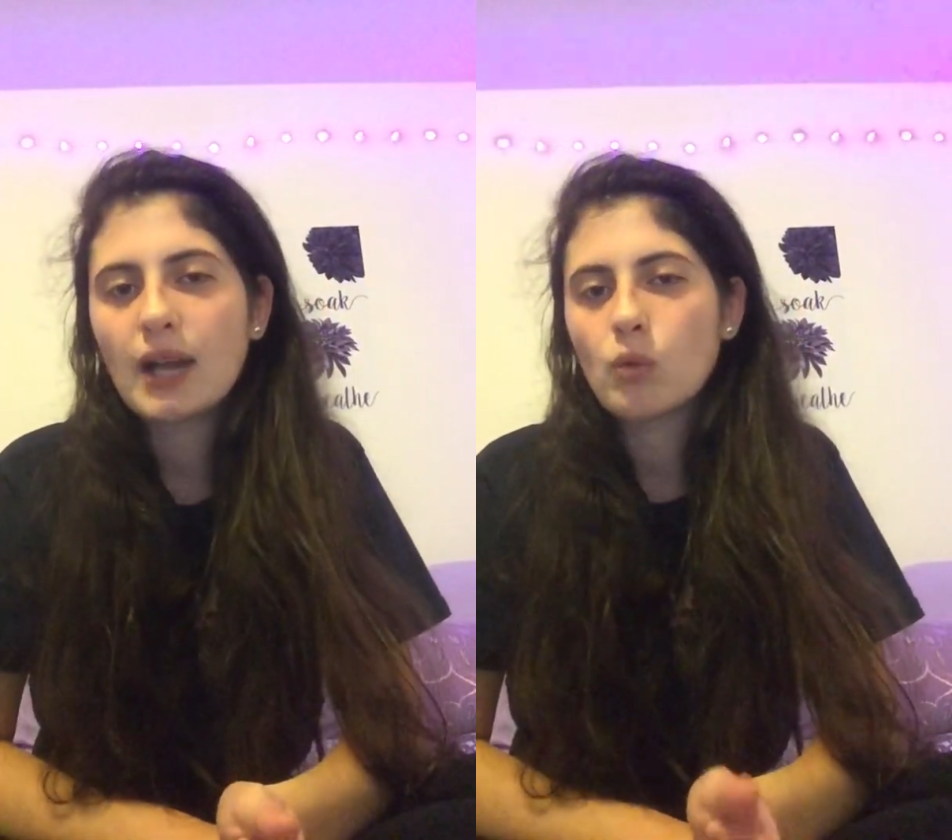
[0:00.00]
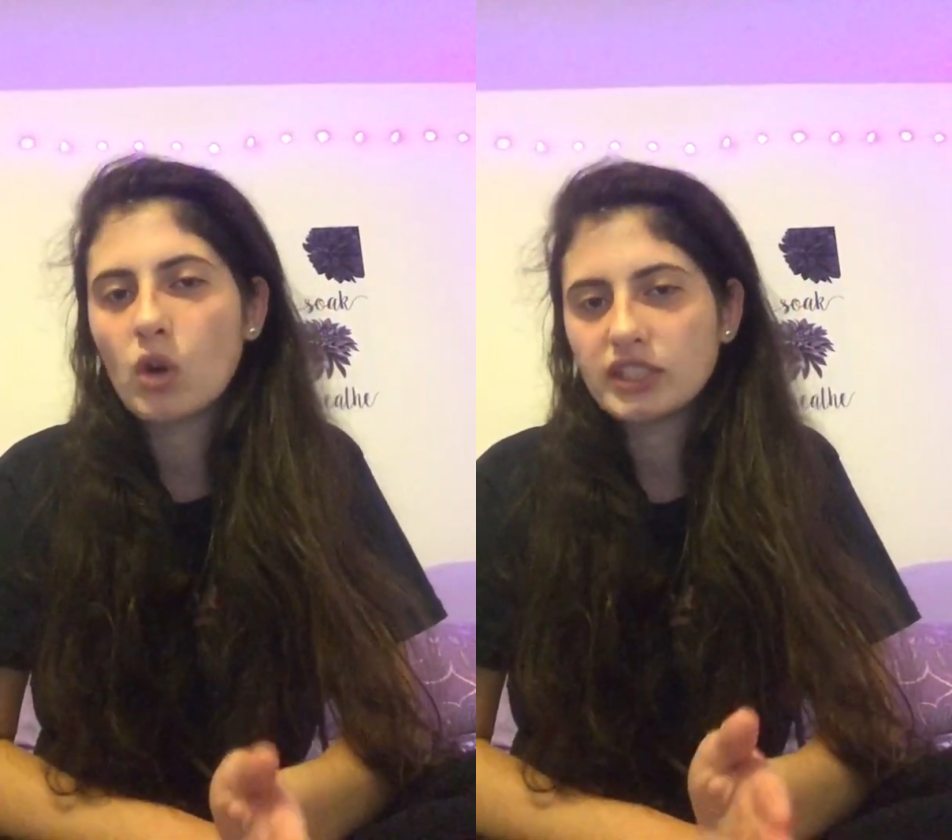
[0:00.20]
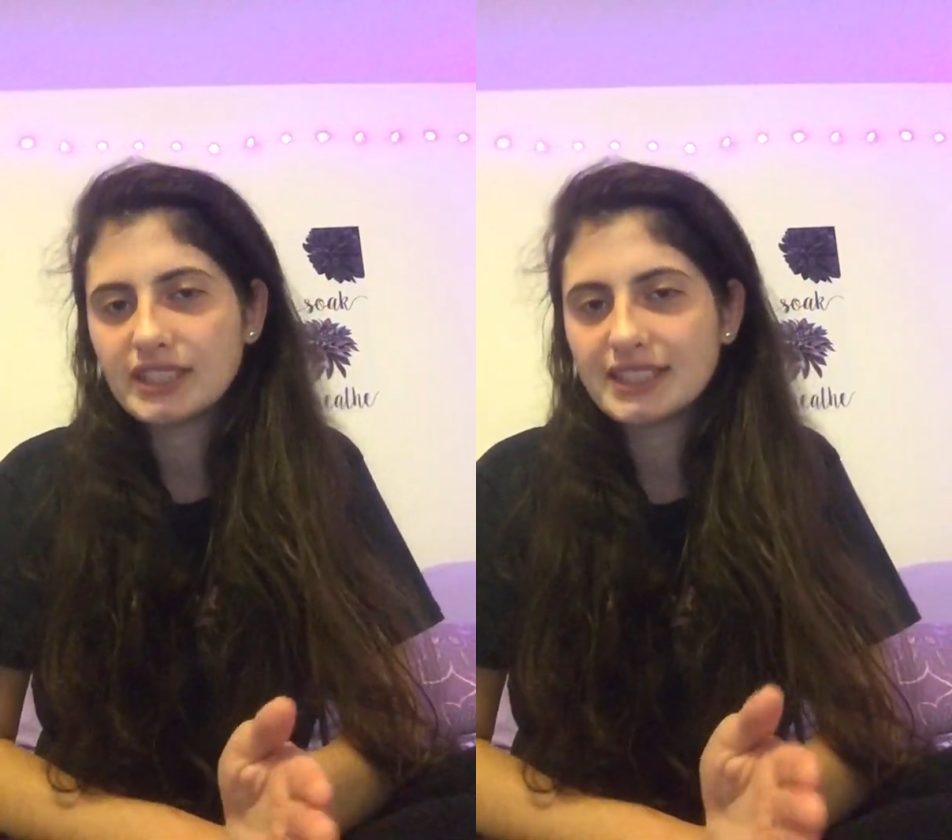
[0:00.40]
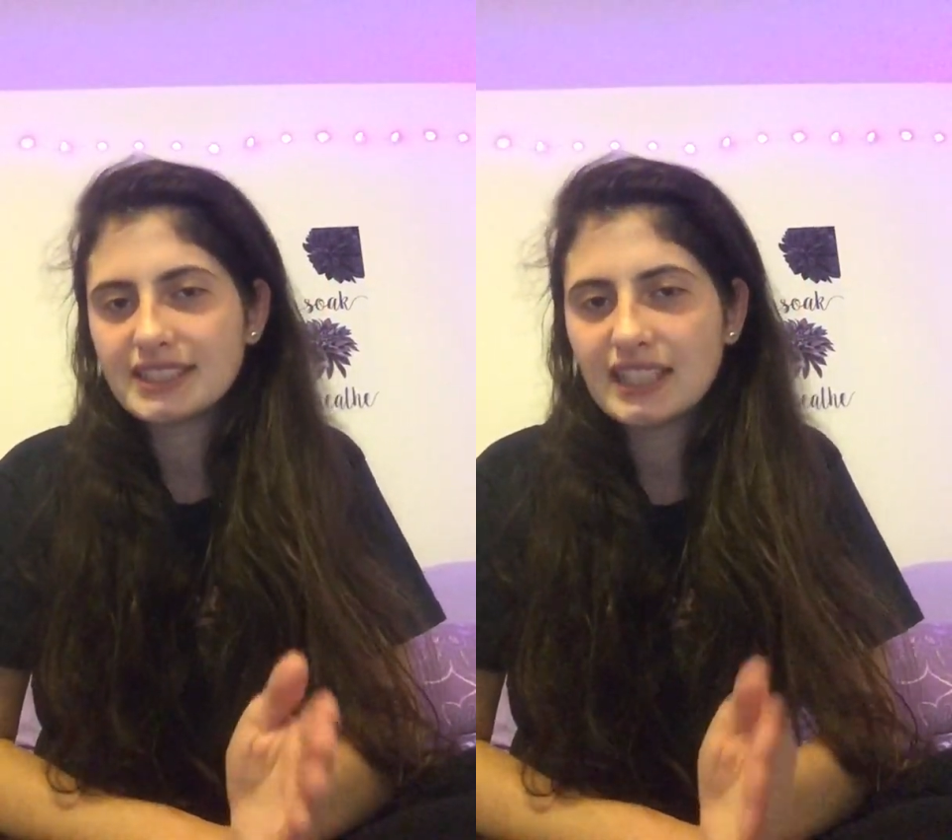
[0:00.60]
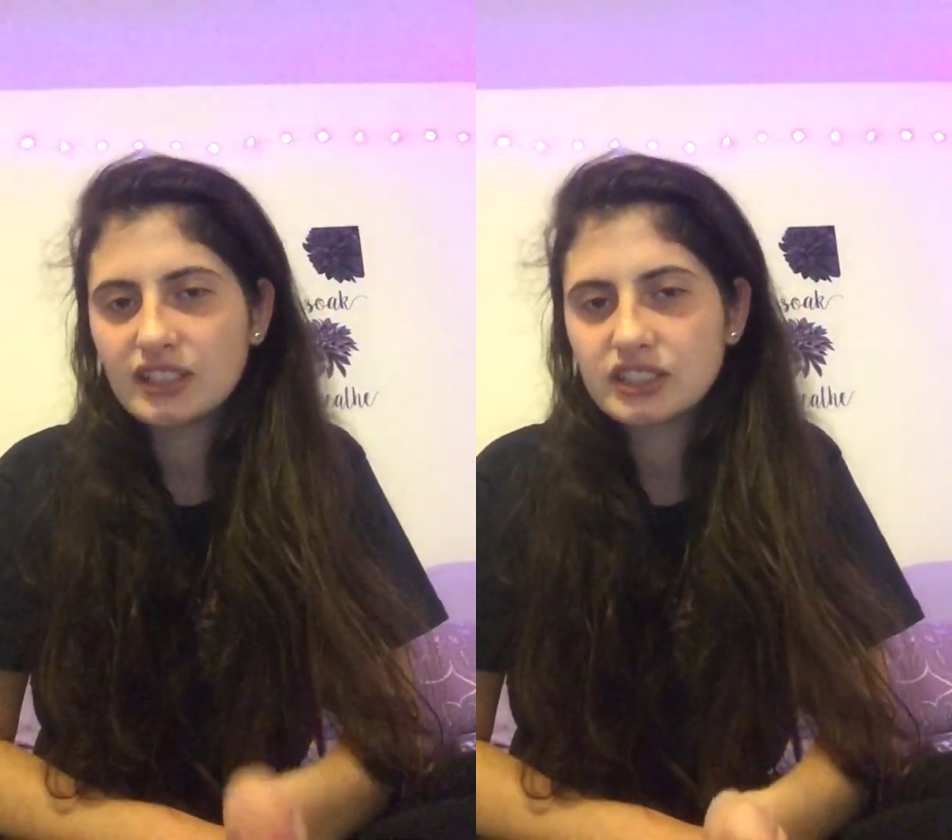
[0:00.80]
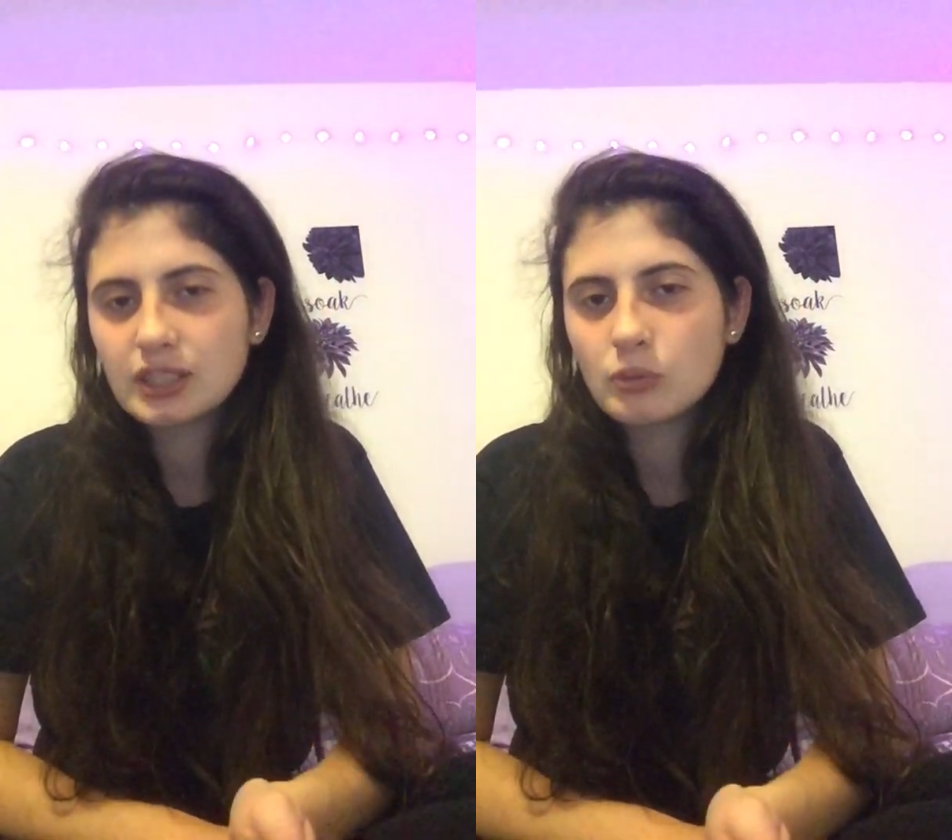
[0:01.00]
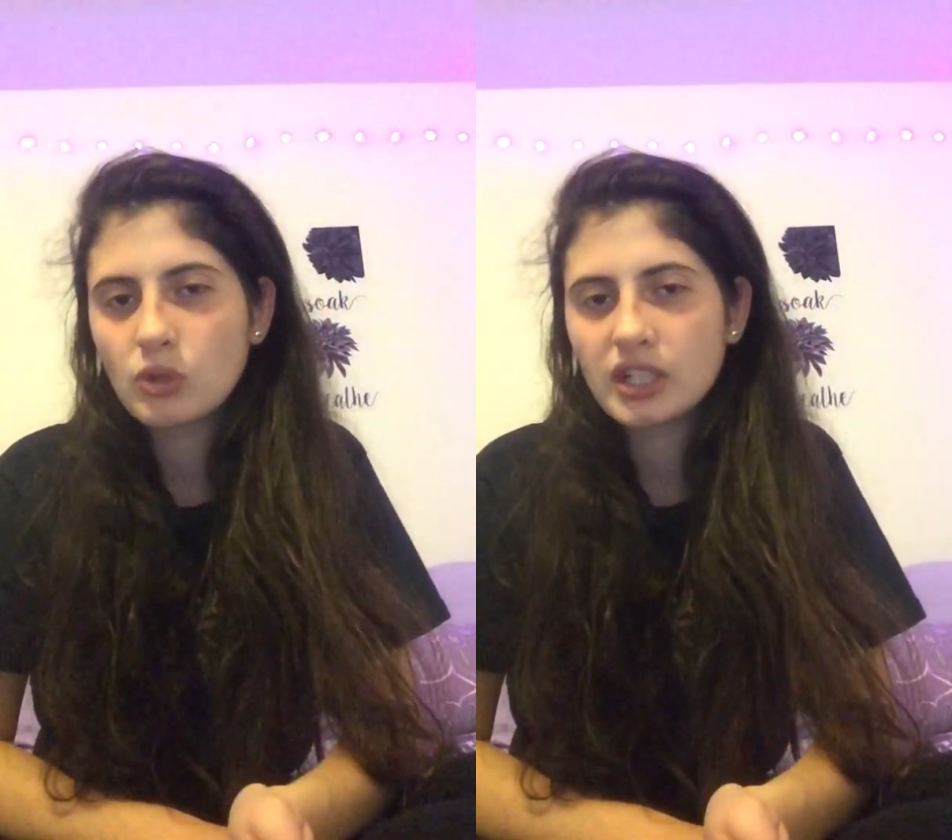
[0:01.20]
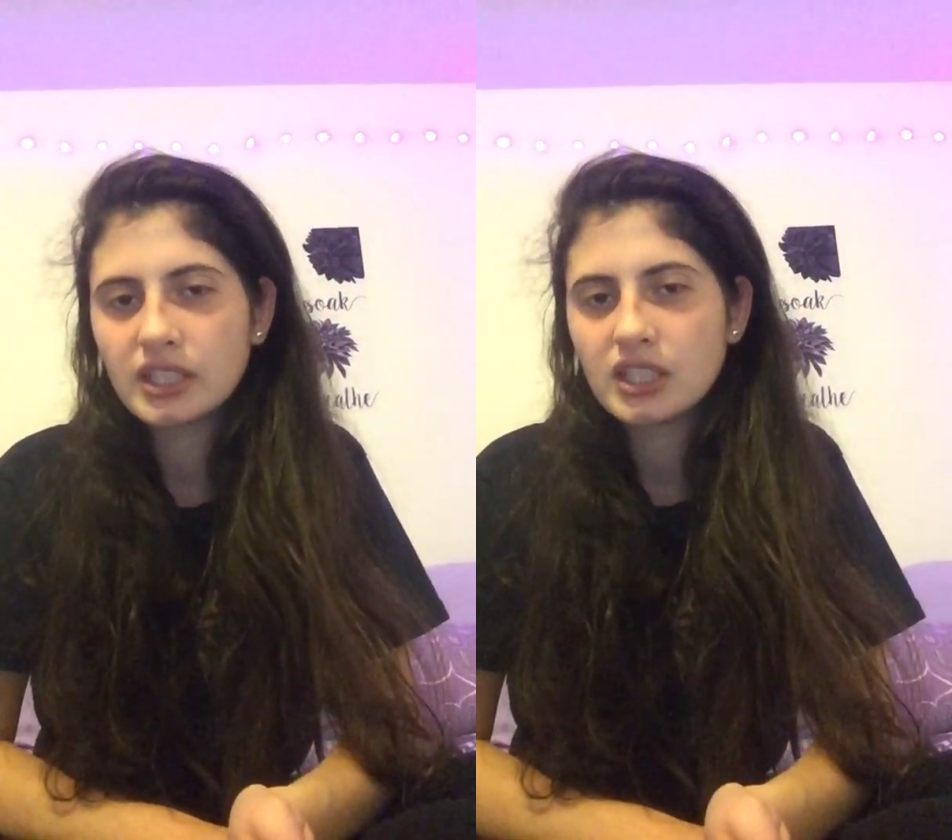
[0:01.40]
I wanted to tell
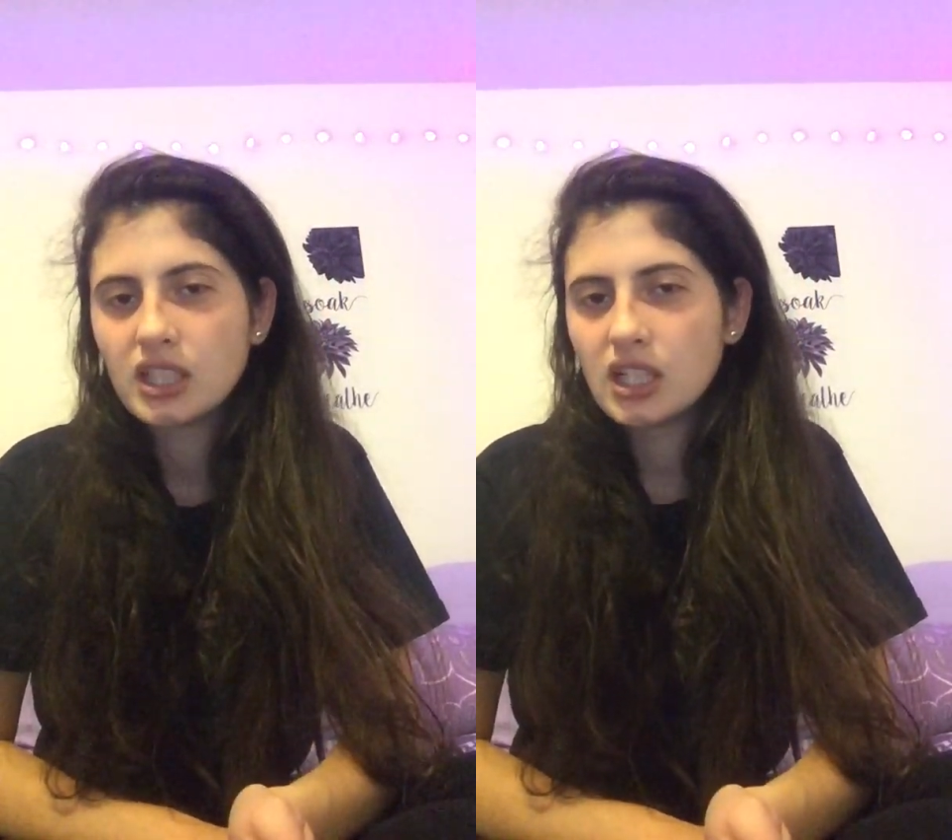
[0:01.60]
someone